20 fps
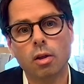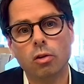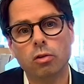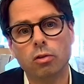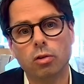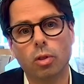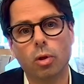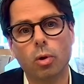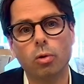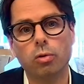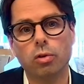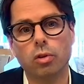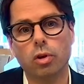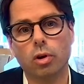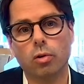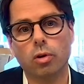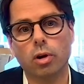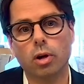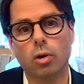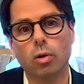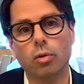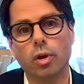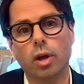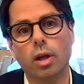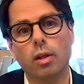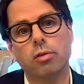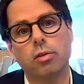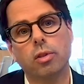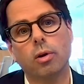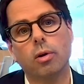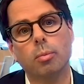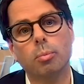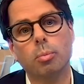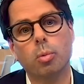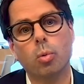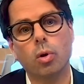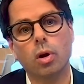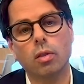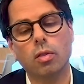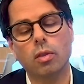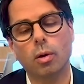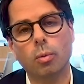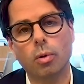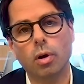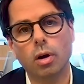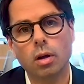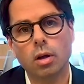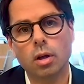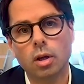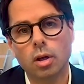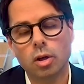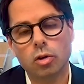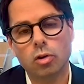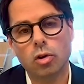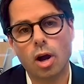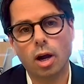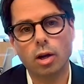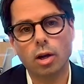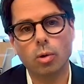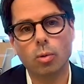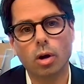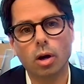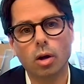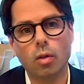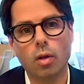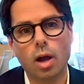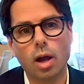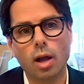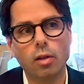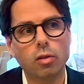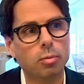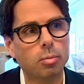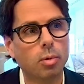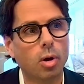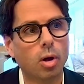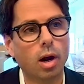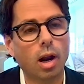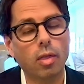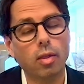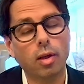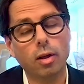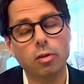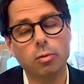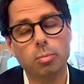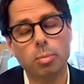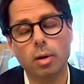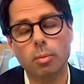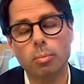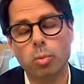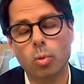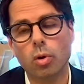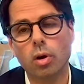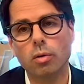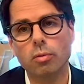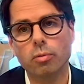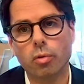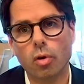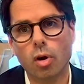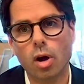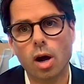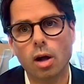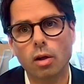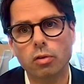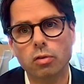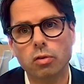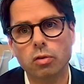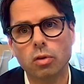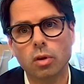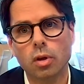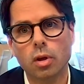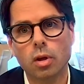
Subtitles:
So those are the critical dates that are important that we're talking to our clients about. And I think it's been important for us.